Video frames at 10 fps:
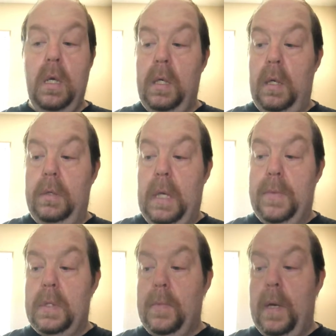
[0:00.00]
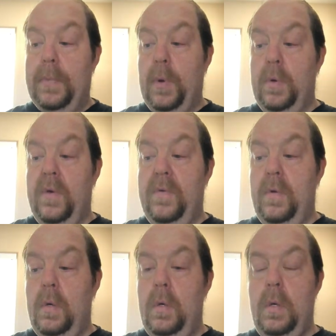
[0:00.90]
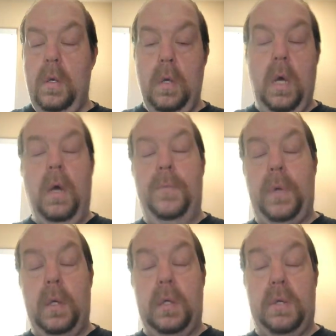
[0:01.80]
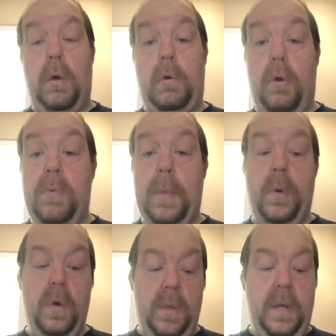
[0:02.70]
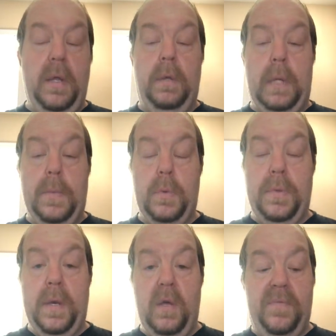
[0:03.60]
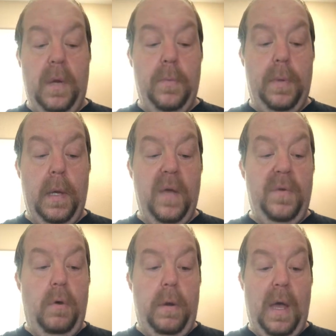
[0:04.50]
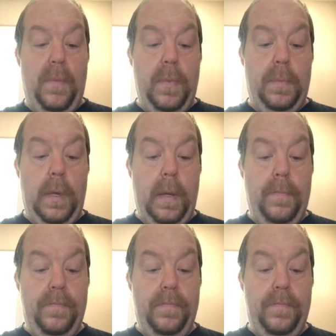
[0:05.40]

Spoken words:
Deal damage to my opponent. Discard cards to my opponent, and then deal damage with the Neophyte in play, if you already have them in play.